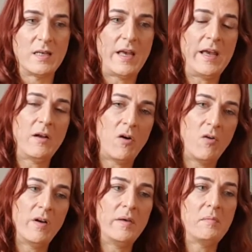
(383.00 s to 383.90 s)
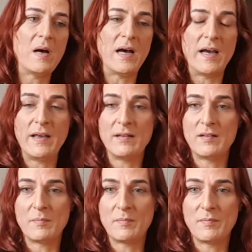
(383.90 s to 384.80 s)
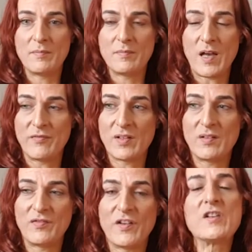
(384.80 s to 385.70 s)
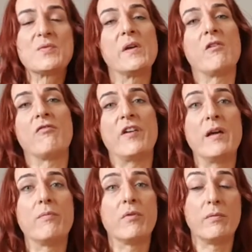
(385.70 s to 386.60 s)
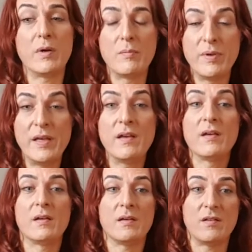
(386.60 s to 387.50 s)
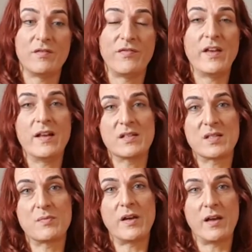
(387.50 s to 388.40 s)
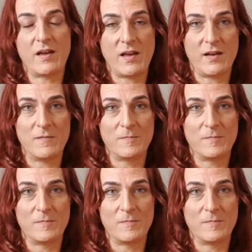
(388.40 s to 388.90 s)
And only by the after the first week of April will be feeling spring again.